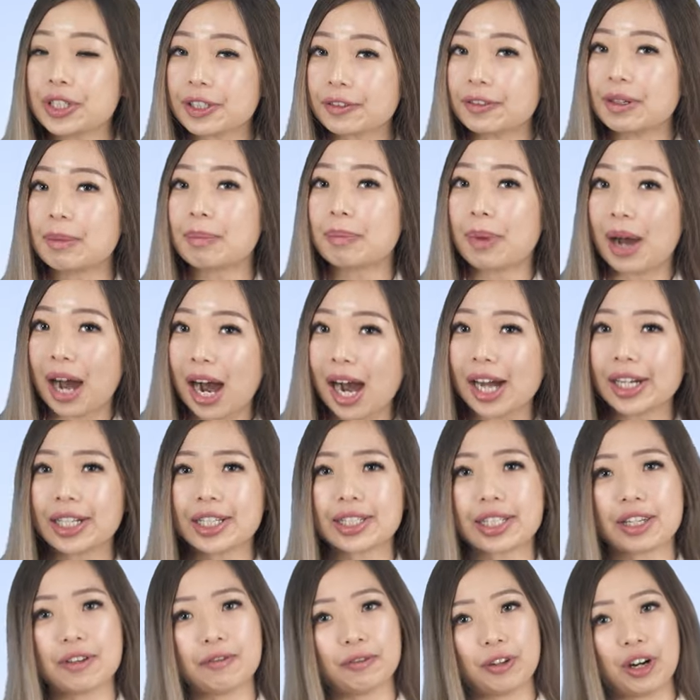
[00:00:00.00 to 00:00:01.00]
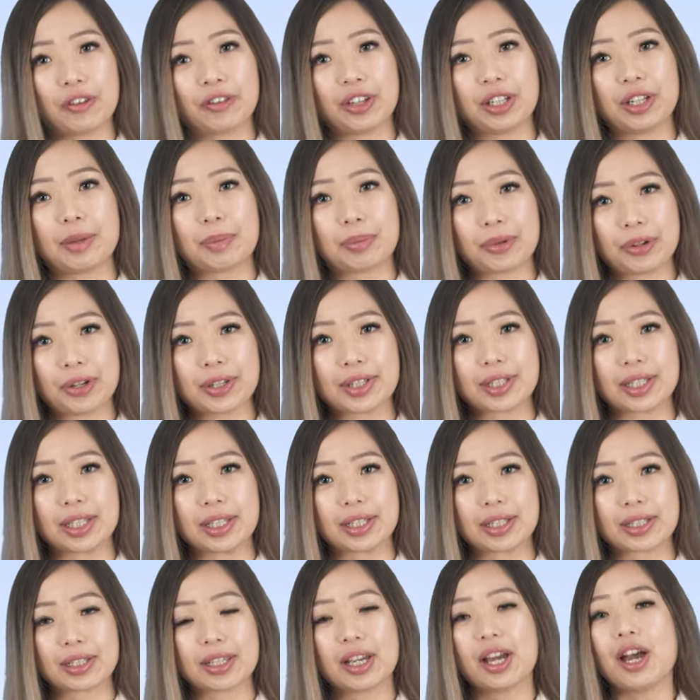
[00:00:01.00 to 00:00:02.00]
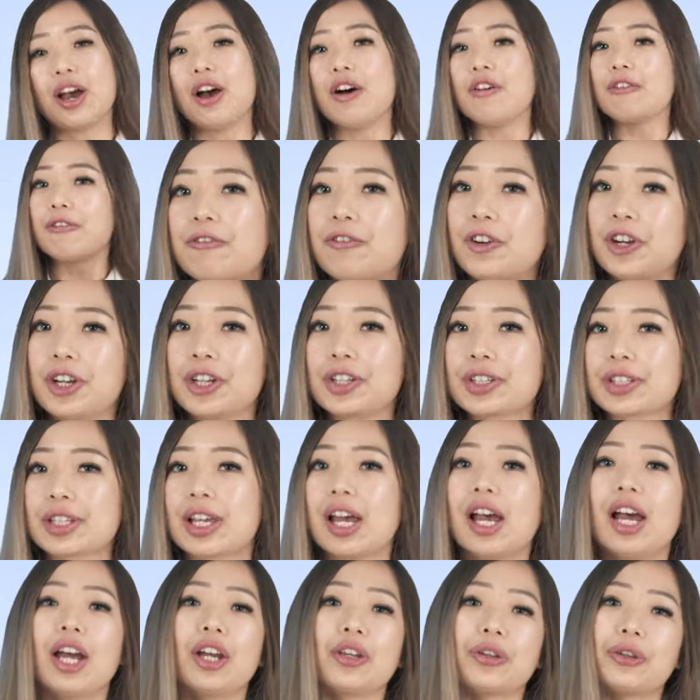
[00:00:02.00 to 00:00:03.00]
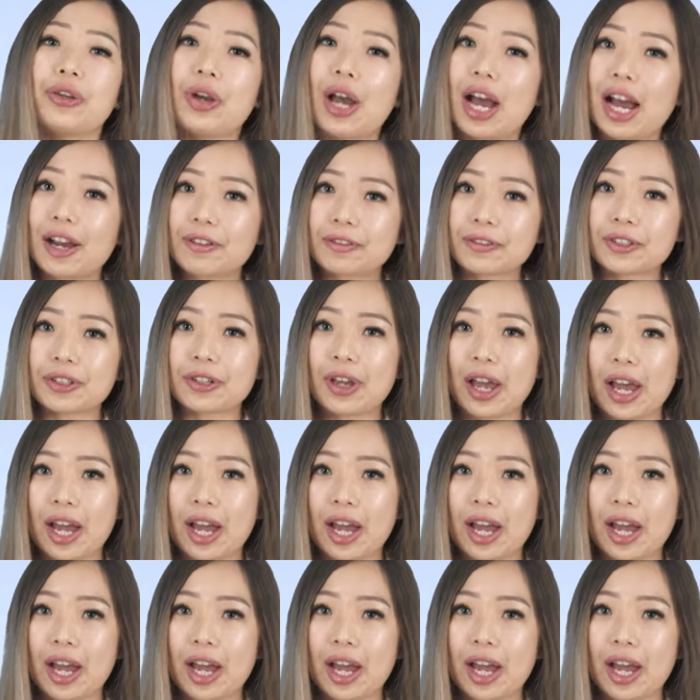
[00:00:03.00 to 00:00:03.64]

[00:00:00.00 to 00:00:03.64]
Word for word: different parties involved in the process. First, you have to